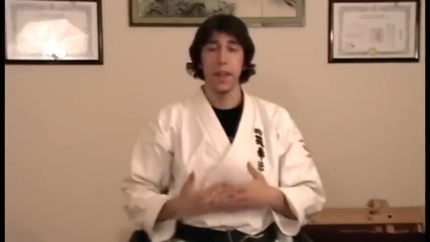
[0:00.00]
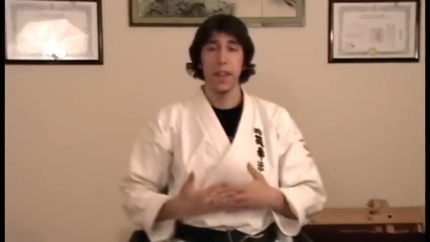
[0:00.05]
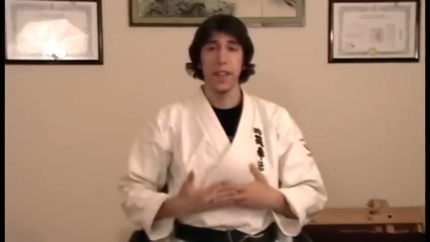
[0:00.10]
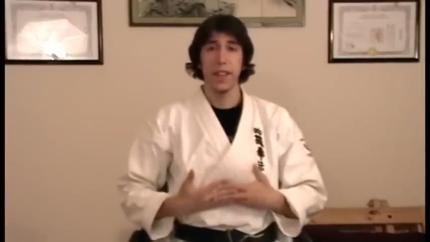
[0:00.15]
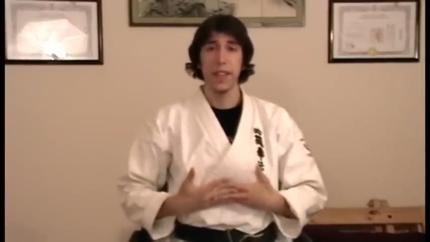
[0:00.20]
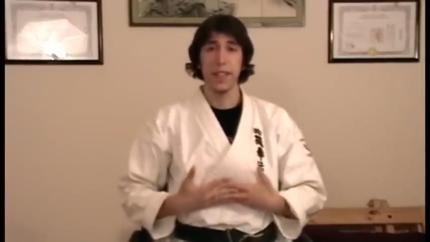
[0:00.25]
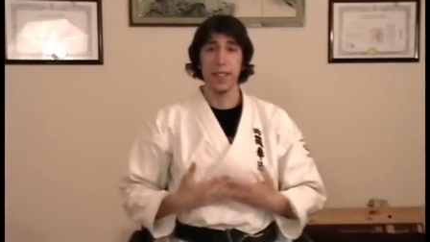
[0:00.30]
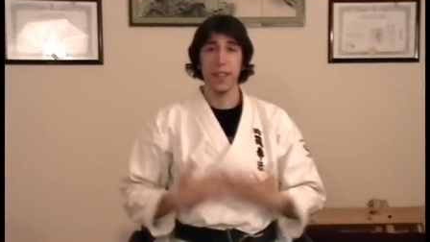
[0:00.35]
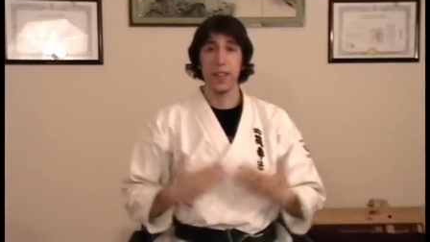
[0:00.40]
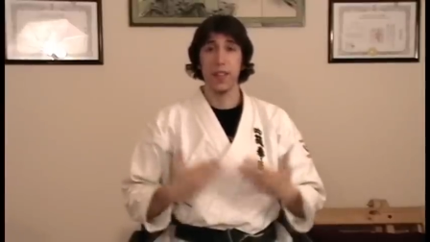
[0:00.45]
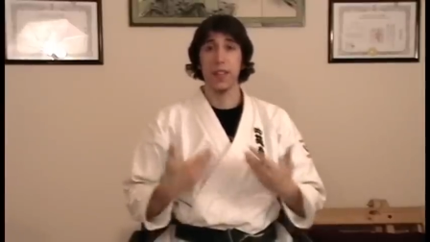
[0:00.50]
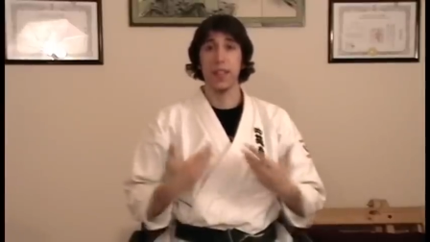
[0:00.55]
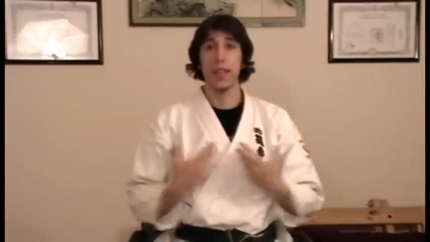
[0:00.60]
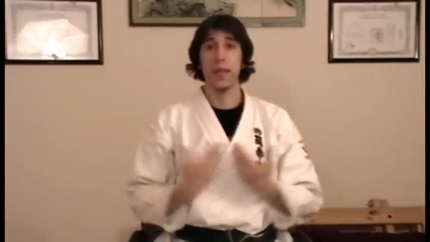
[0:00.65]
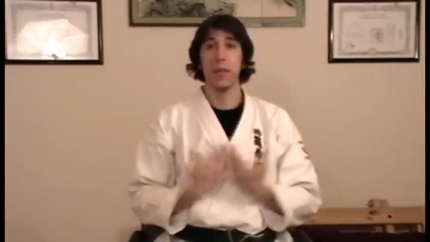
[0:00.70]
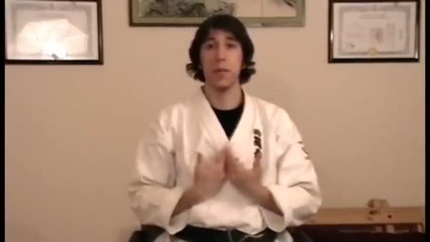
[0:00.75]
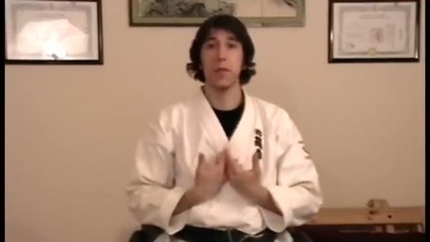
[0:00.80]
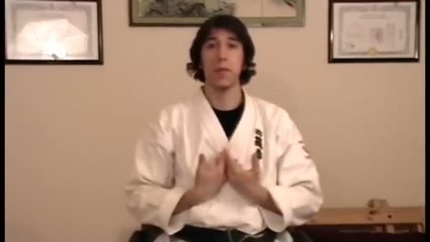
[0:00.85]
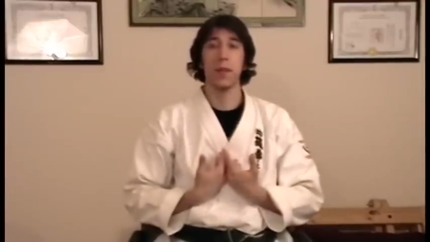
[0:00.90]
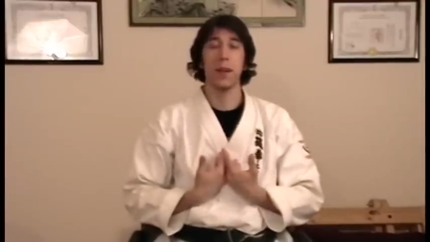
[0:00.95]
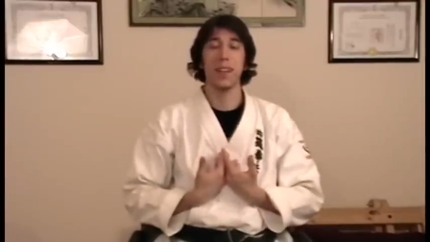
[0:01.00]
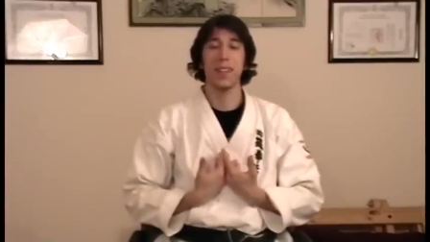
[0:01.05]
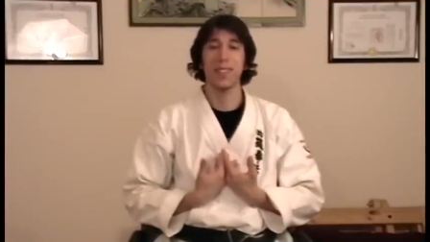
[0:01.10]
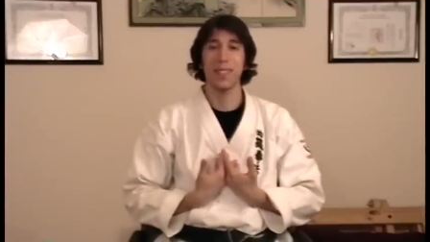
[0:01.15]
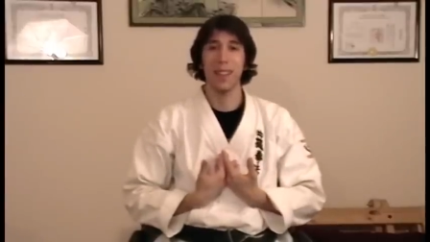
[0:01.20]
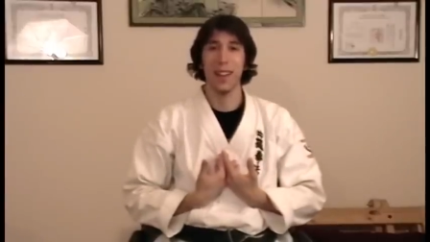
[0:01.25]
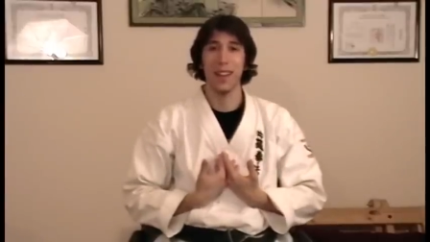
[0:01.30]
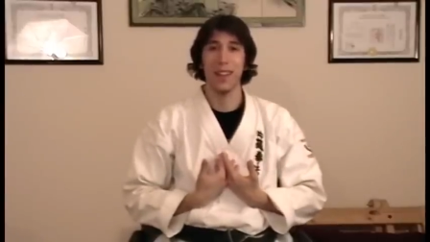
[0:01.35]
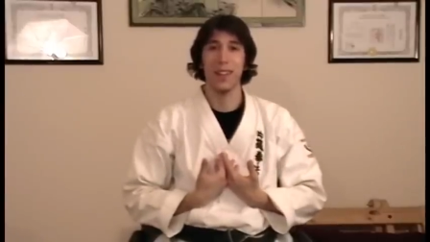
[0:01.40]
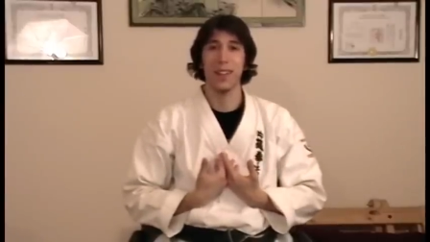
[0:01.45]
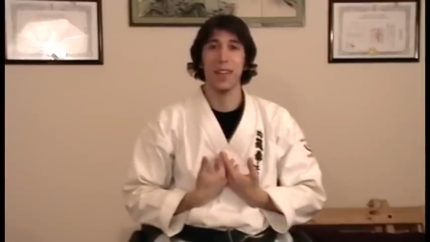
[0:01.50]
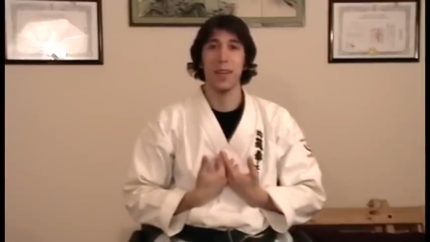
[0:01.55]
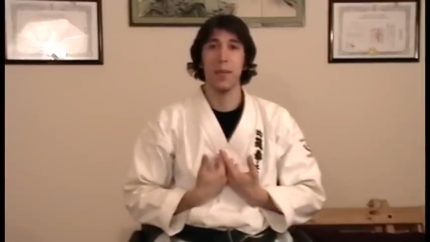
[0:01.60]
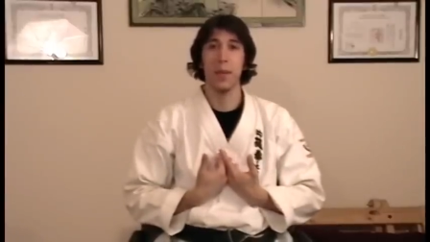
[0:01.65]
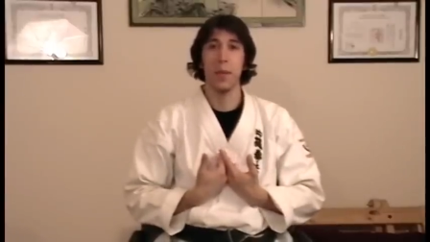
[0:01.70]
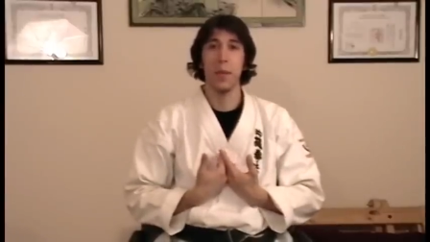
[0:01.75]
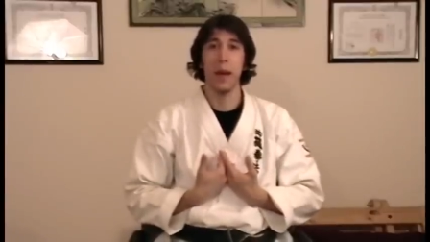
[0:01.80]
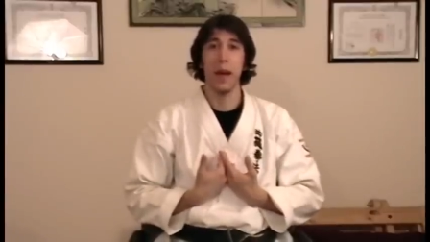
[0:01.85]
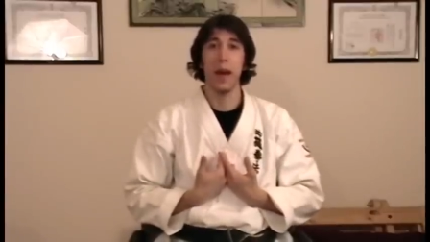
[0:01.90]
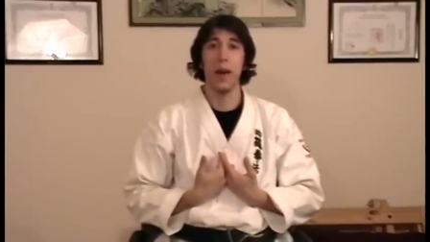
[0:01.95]
That's how the name of my style came
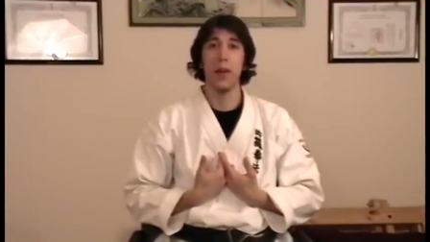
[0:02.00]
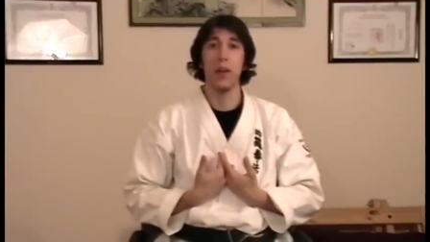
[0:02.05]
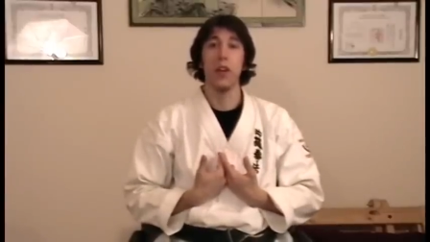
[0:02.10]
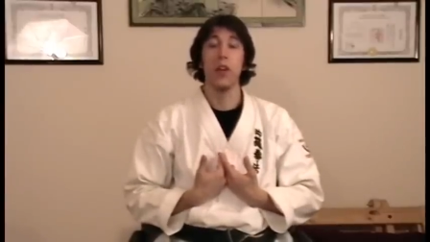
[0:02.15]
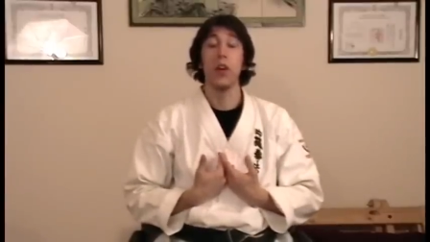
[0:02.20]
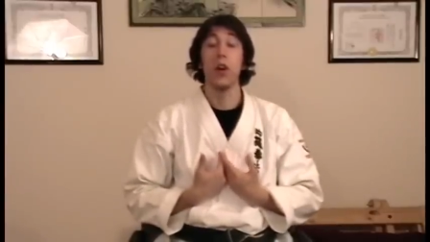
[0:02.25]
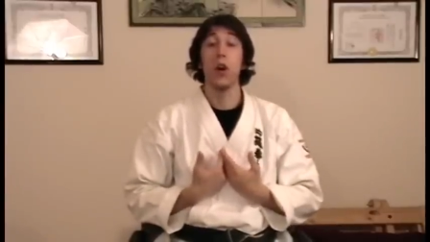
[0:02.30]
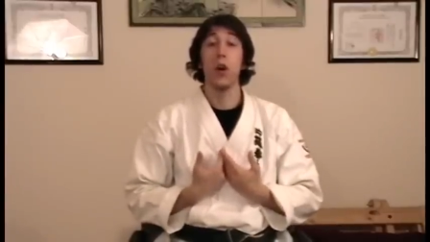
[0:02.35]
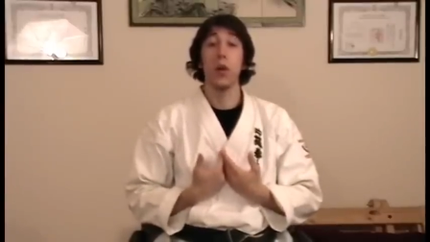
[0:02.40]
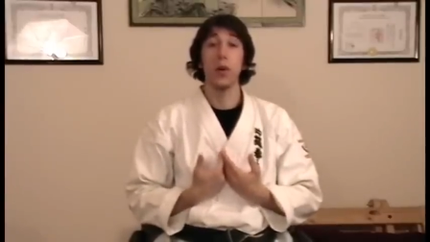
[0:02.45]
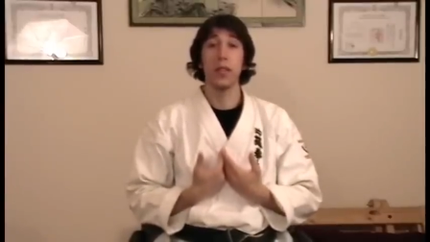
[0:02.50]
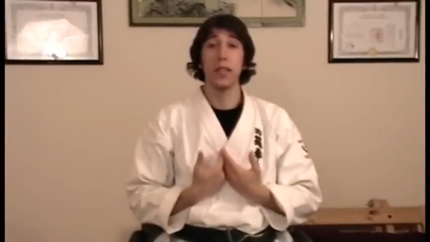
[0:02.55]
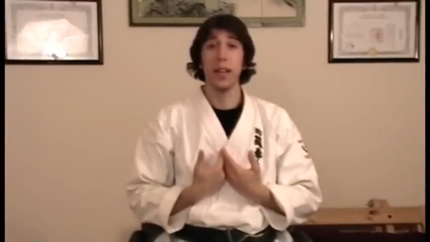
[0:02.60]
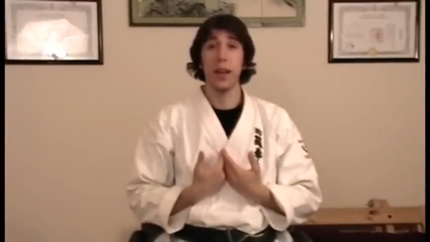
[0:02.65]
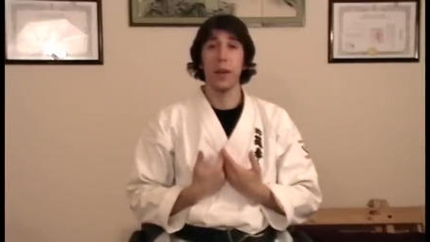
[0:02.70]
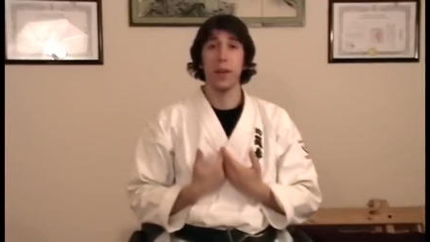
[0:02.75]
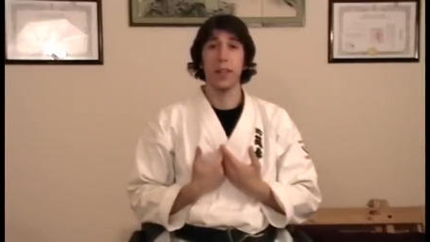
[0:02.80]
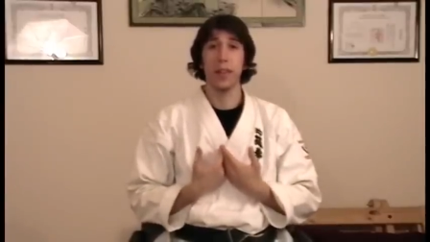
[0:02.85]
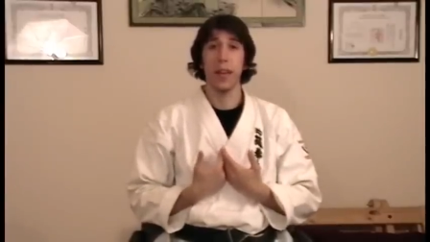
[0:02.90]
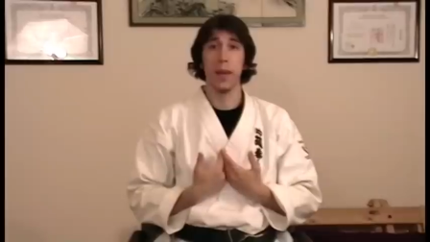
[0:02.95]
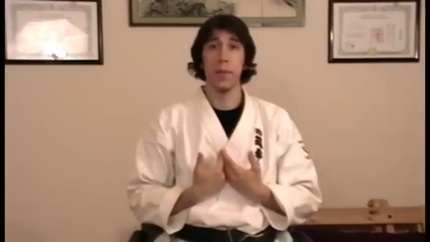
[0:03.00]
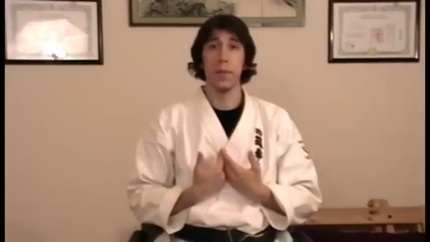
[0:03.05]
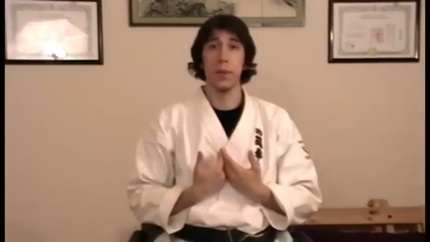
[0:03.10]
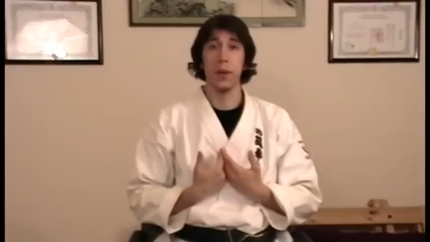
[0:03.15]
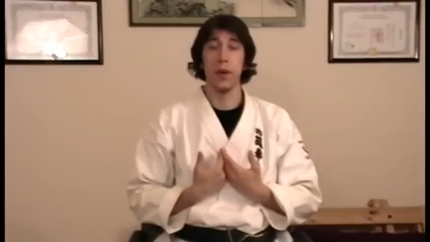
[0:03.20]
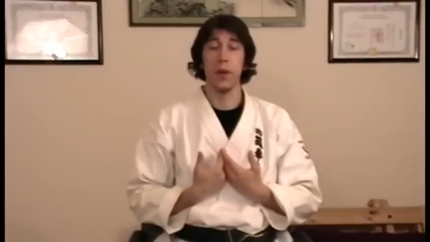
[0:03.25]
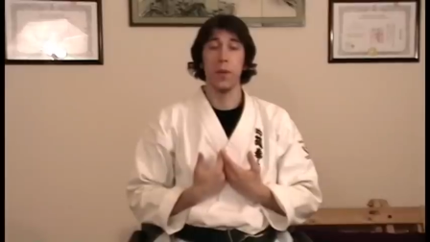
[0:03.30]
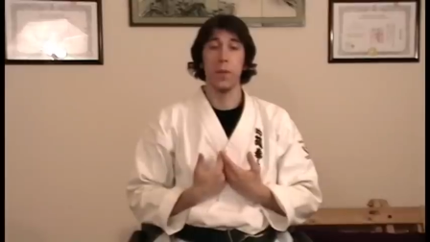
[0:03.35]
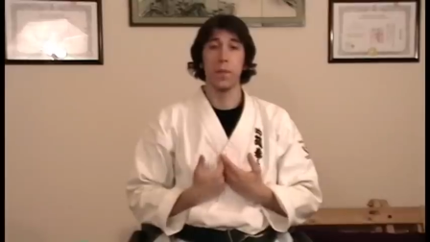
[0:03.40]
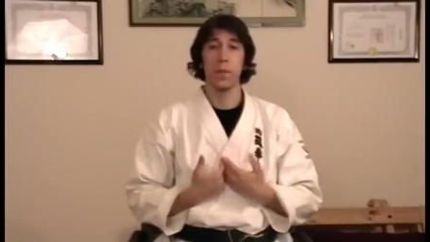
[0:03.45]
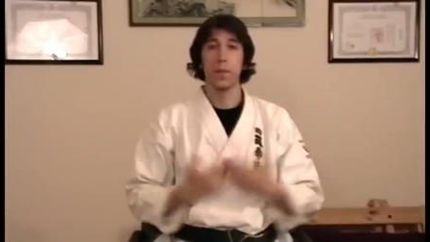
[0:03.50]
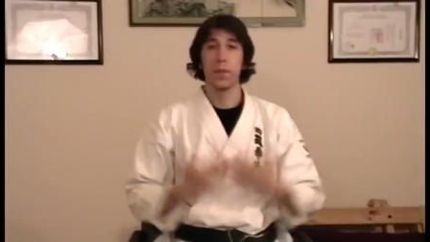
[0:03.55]
about, Okinawa Kempo.